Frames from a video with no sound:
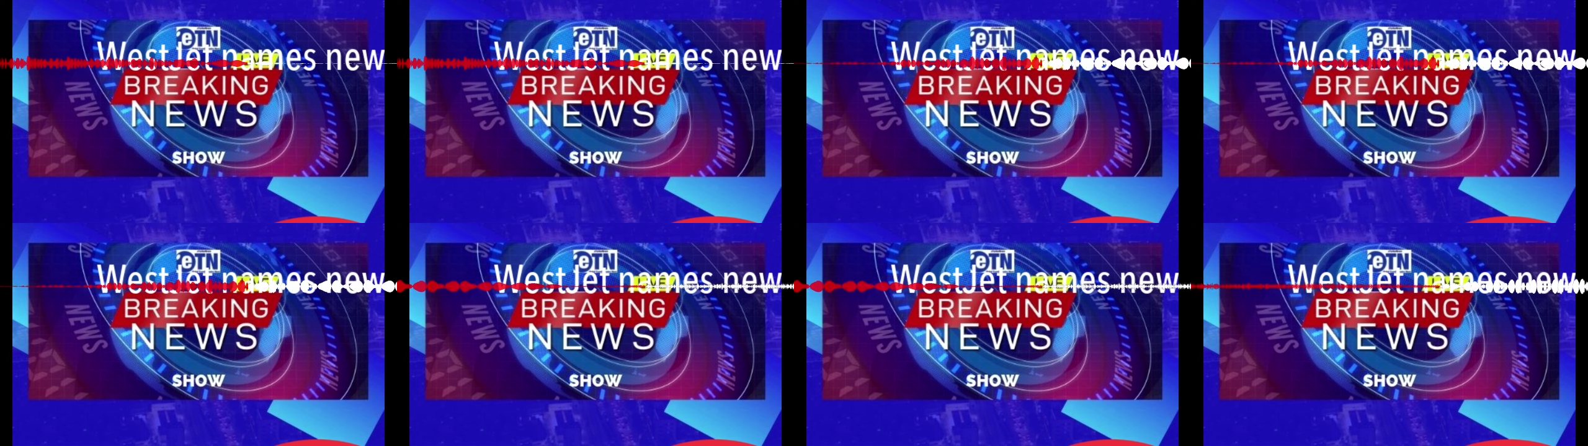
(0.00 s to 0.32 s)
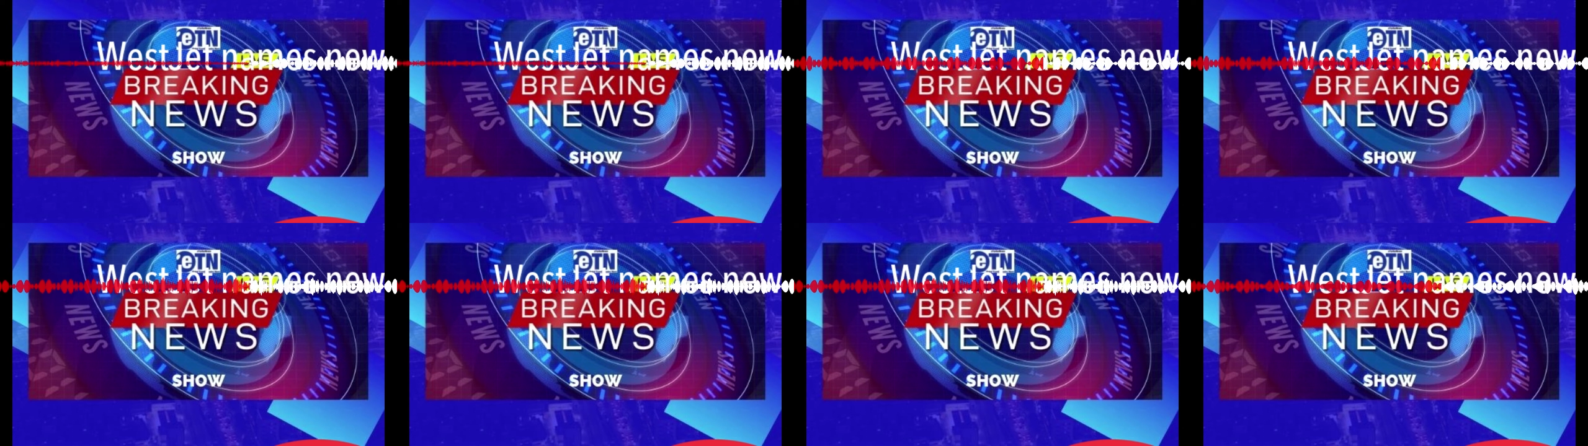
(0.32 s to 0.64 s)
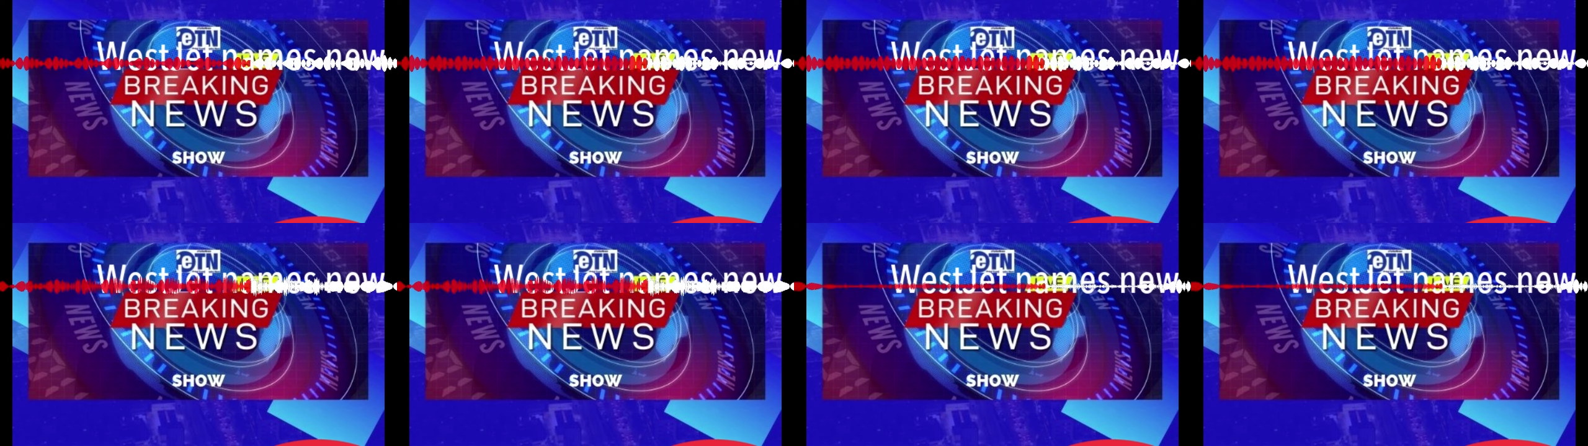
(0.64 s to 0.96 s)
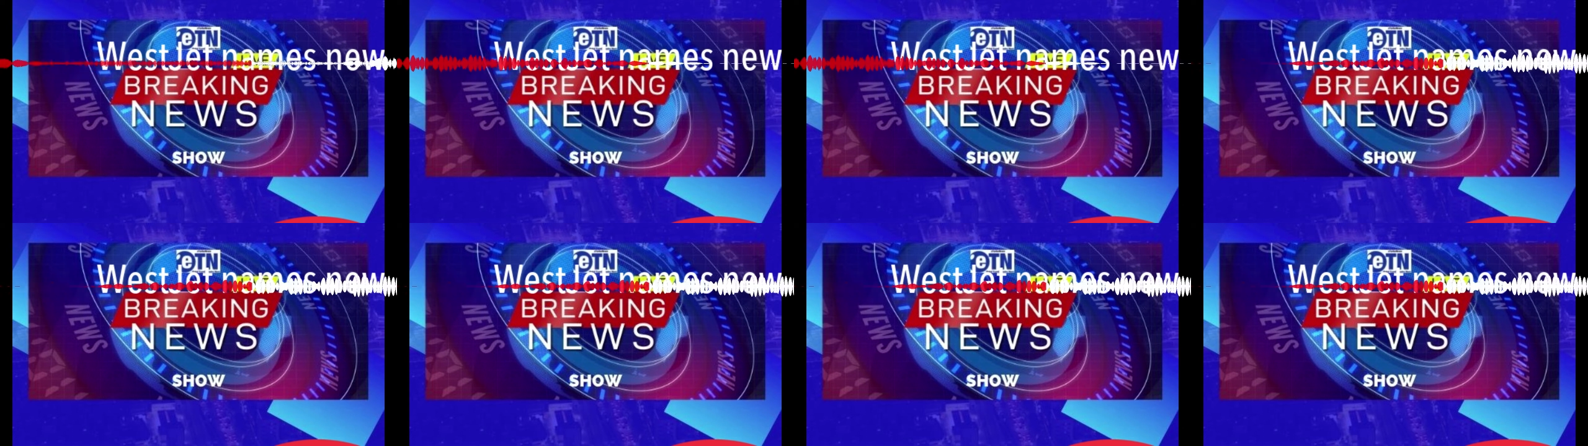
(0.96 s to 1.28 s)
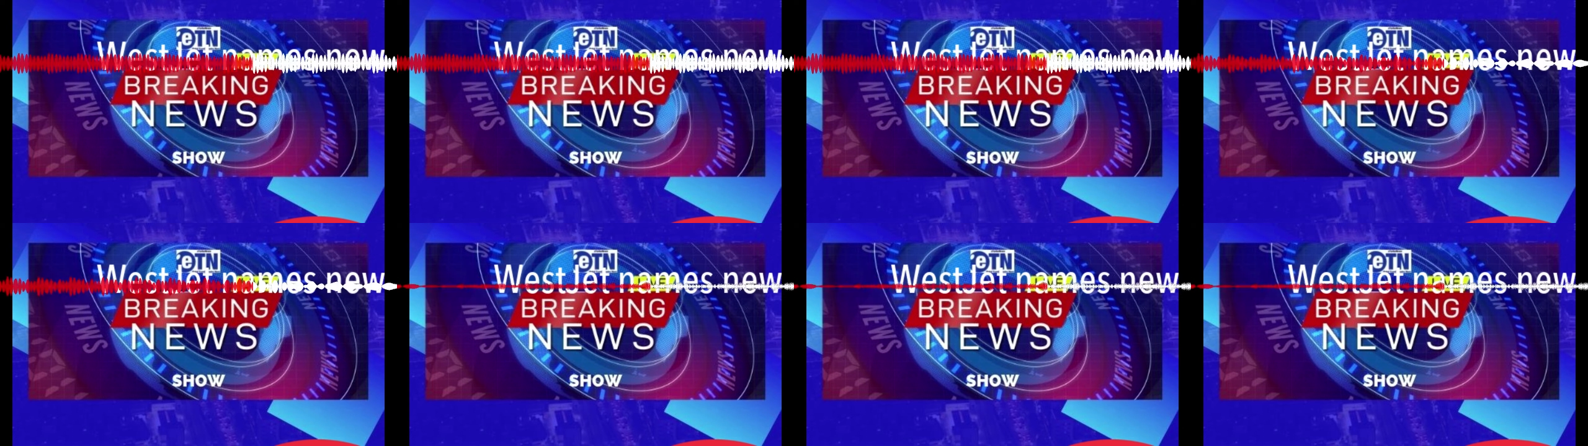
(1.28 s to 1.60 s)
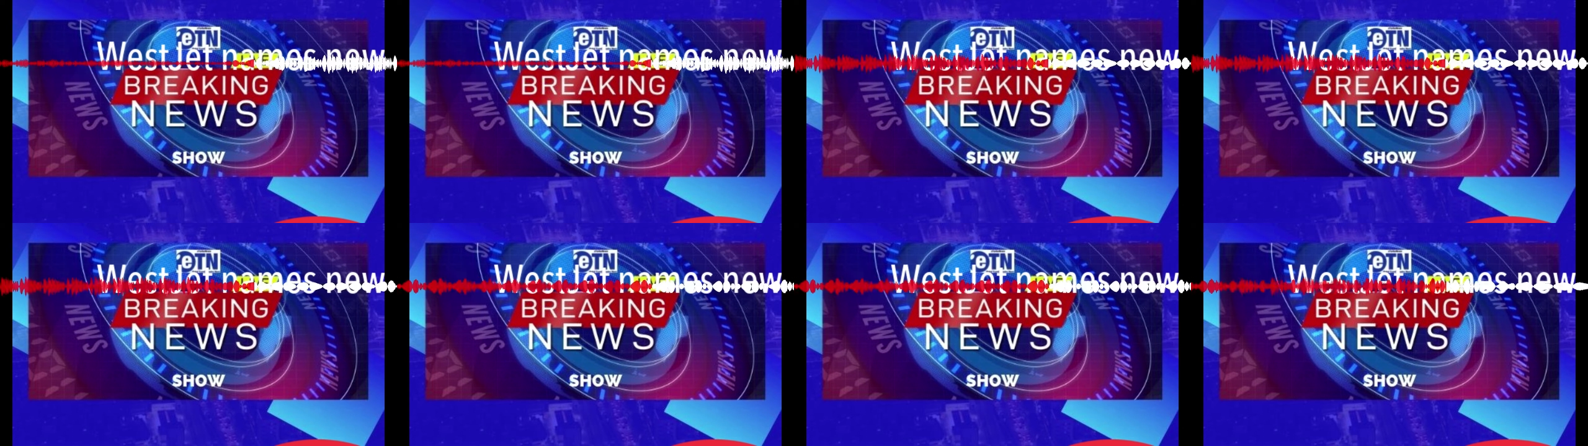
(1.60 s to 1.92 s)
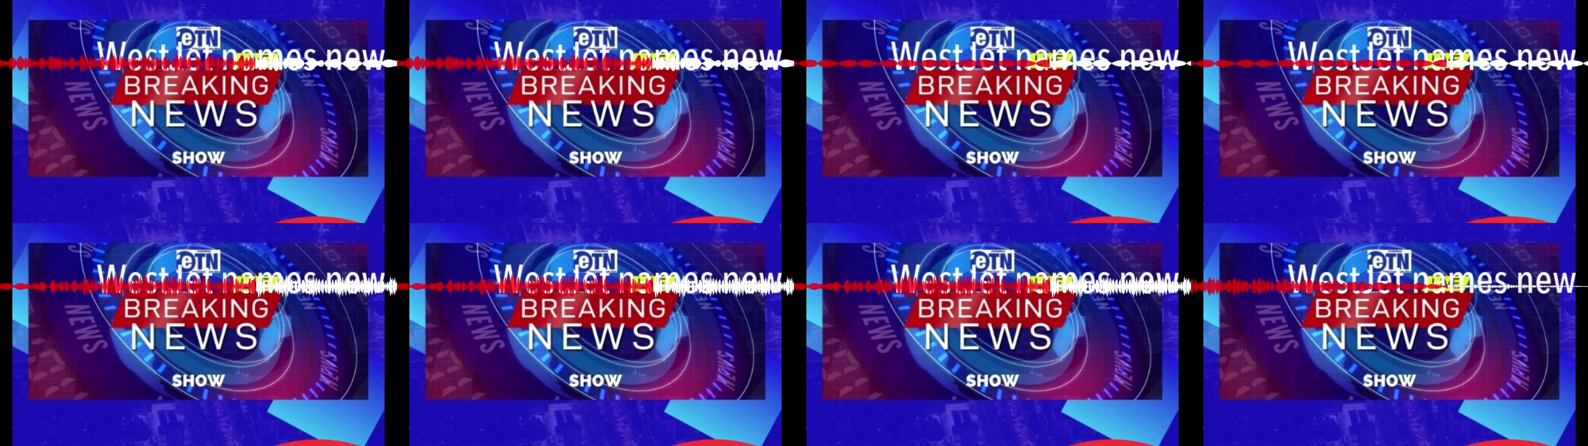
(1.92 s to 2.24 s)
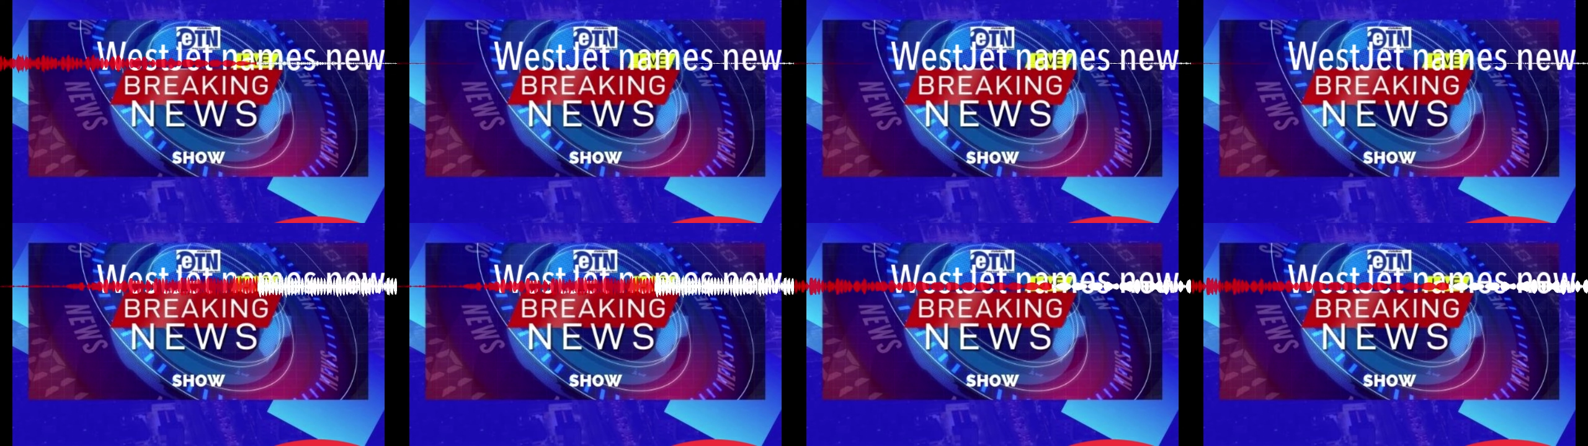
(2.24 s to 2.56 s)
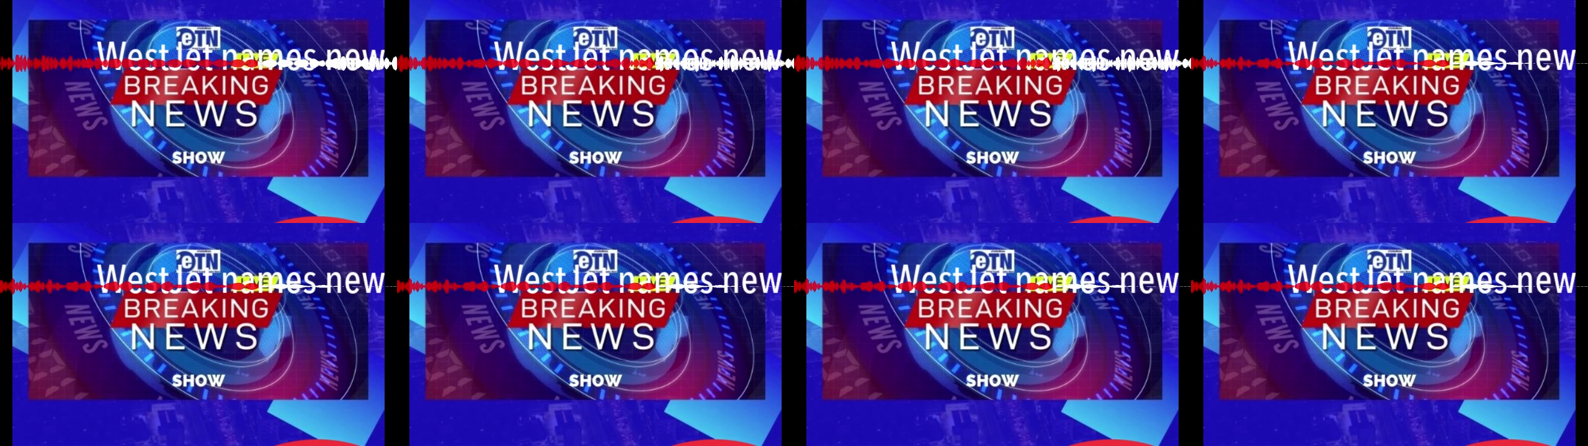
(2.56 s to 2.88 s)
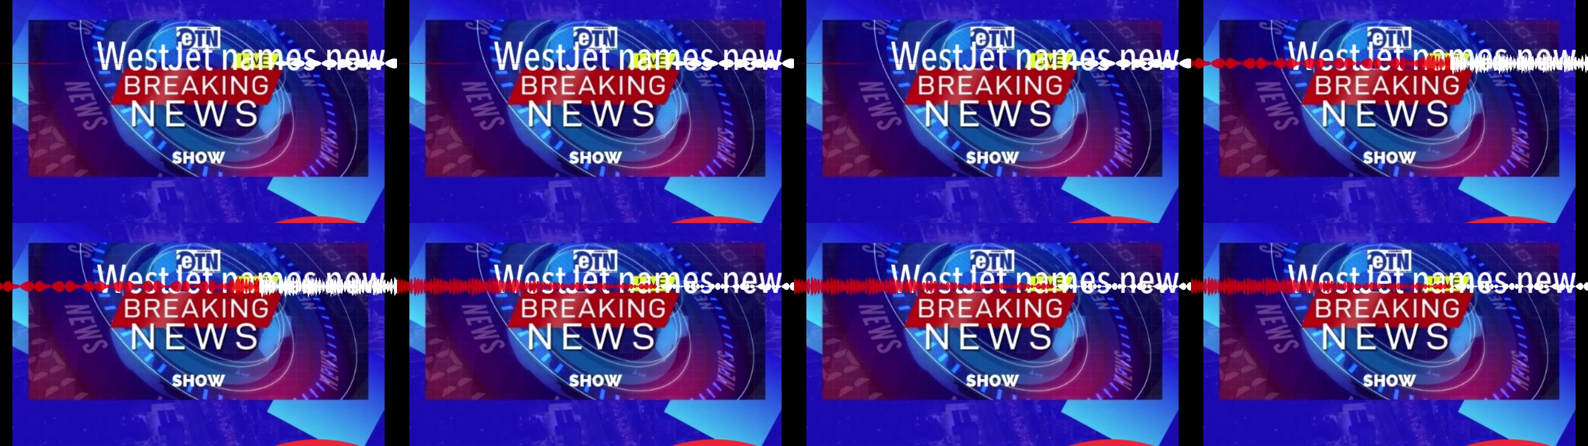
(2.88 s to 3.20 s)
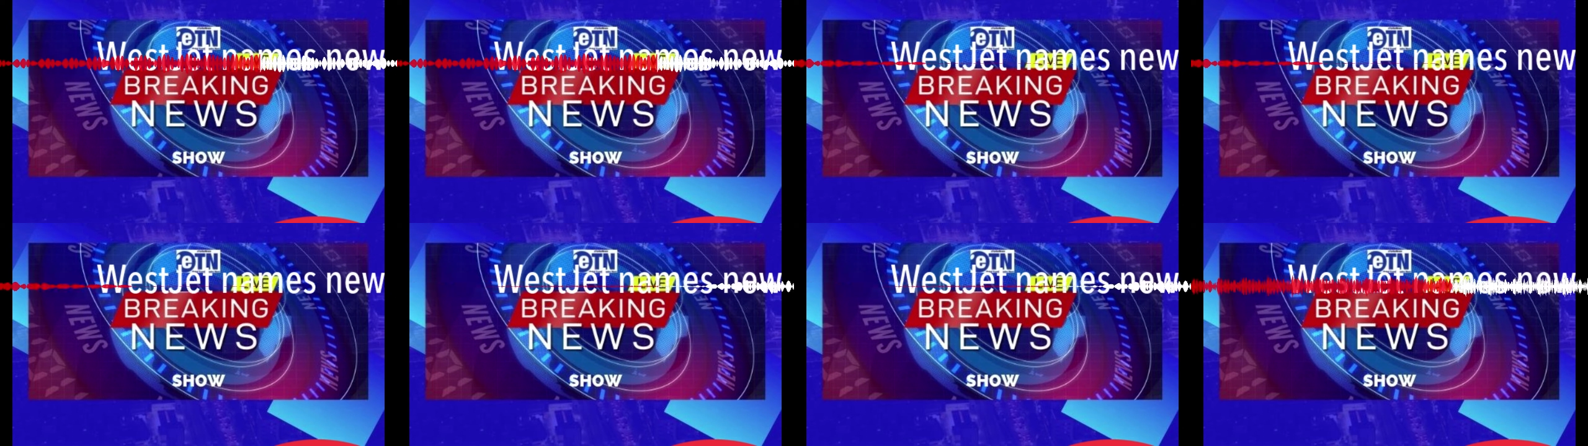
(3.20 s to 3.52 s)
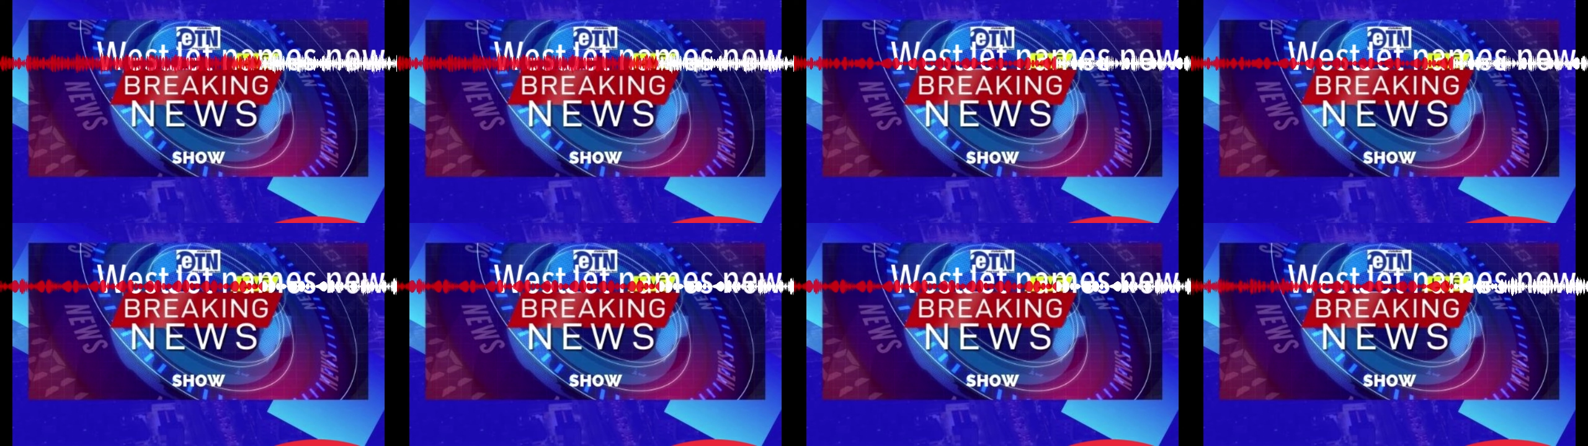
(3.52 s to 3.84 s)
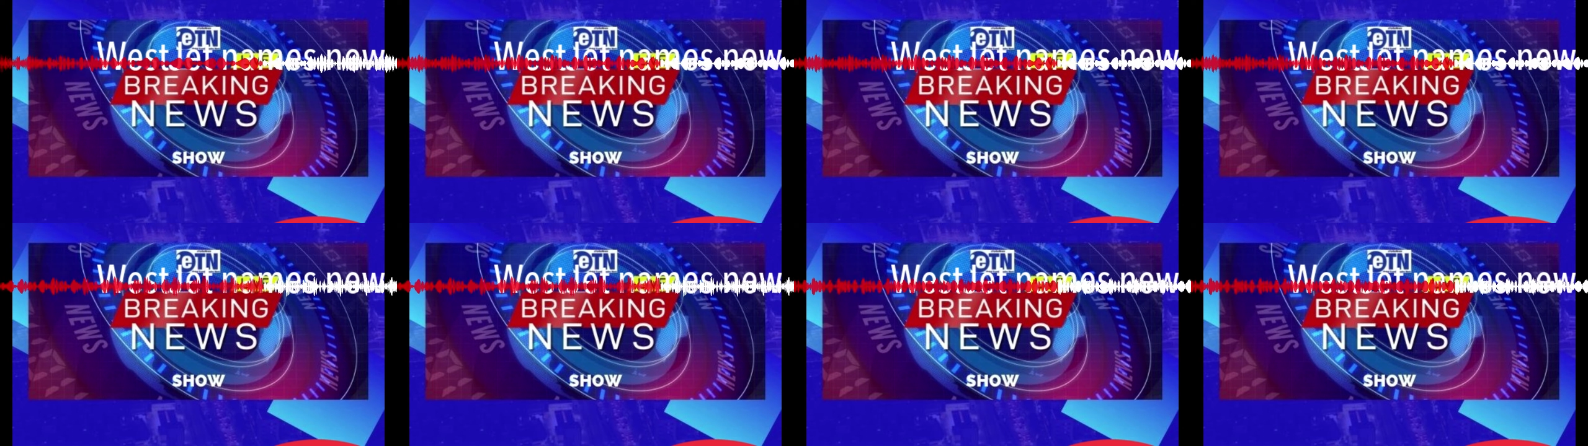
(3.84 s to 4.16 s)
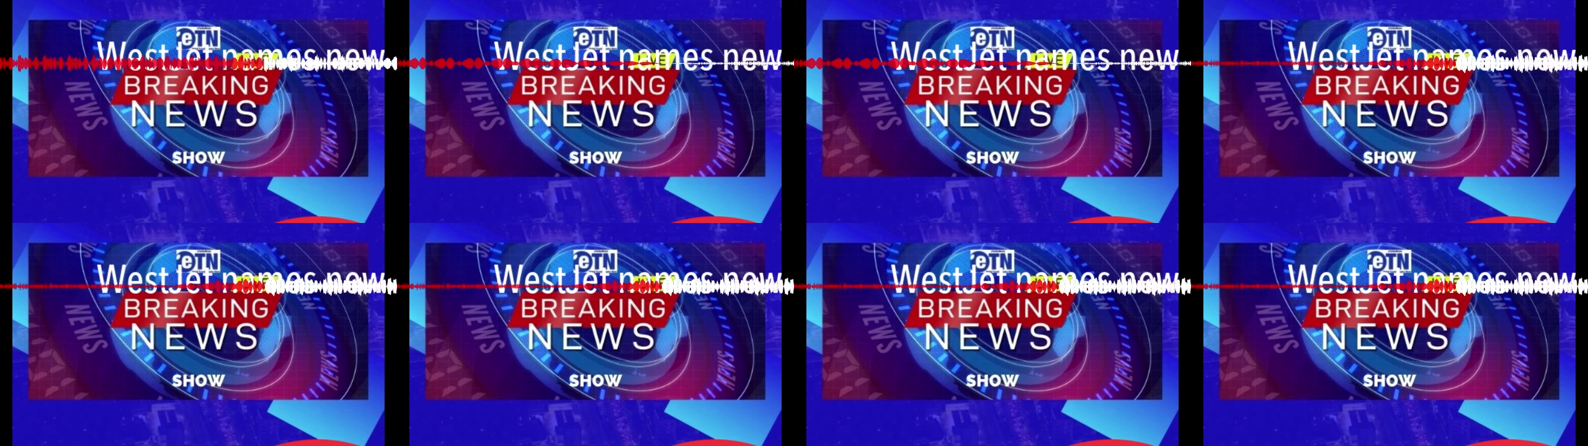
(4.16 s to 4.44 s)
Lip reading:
Nobody's mouth can be seen.